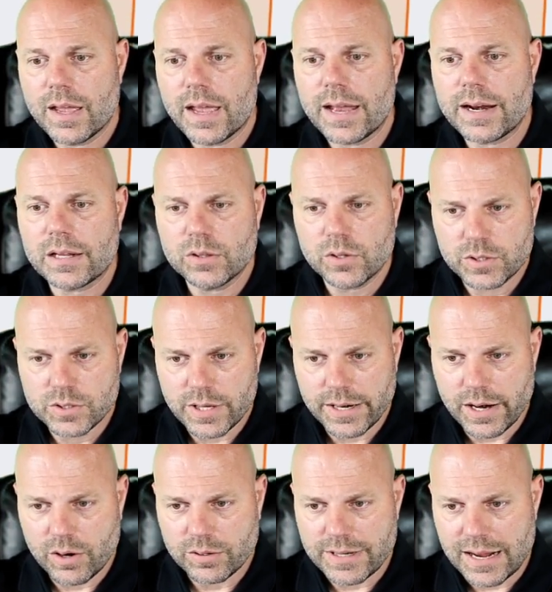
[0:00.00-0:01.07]
And it looks like
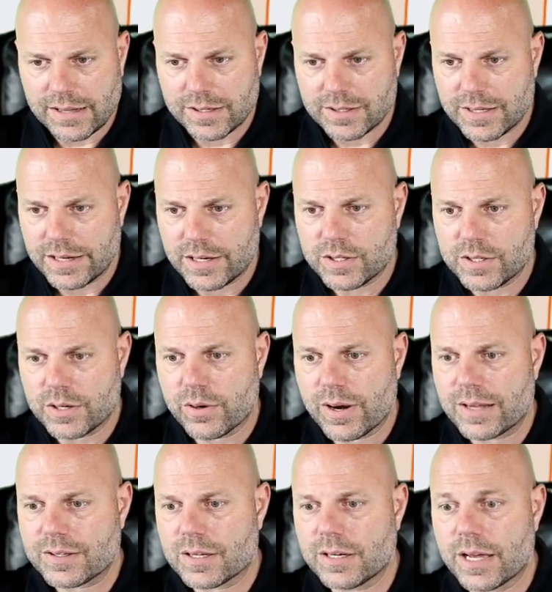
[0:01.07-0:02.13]
our Dallas data center
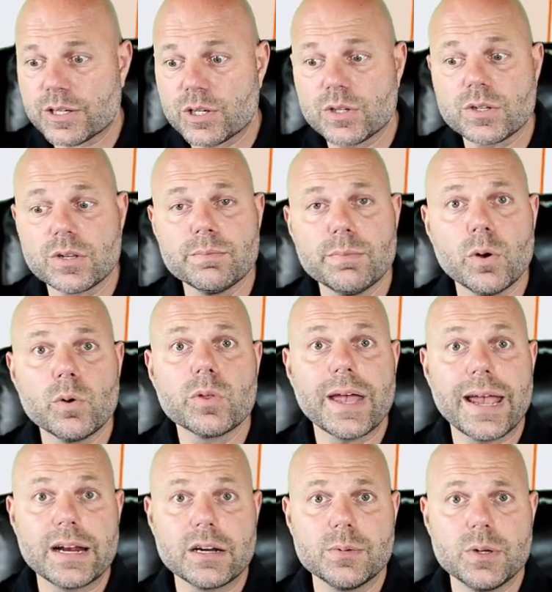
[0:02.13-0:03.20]
has connections to both
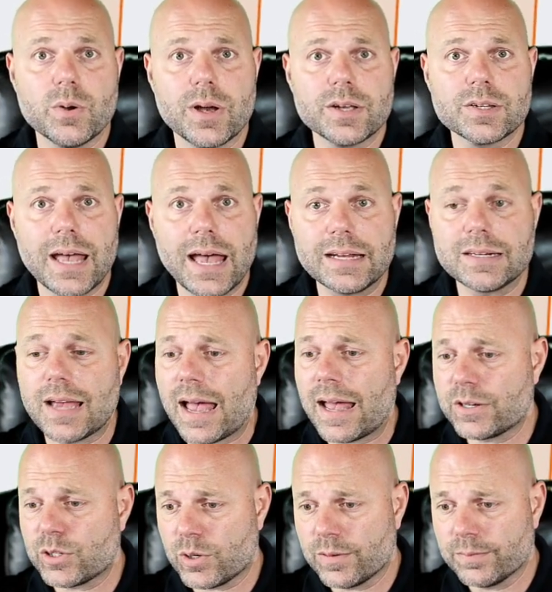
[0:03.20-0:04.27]
AWS and
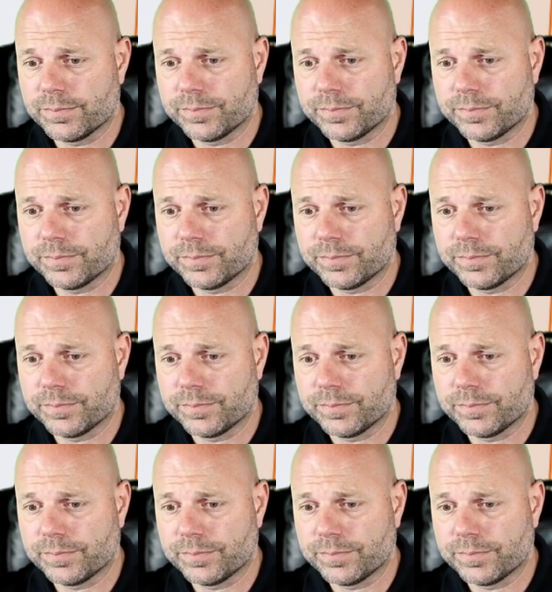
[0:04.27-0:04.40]
Azure.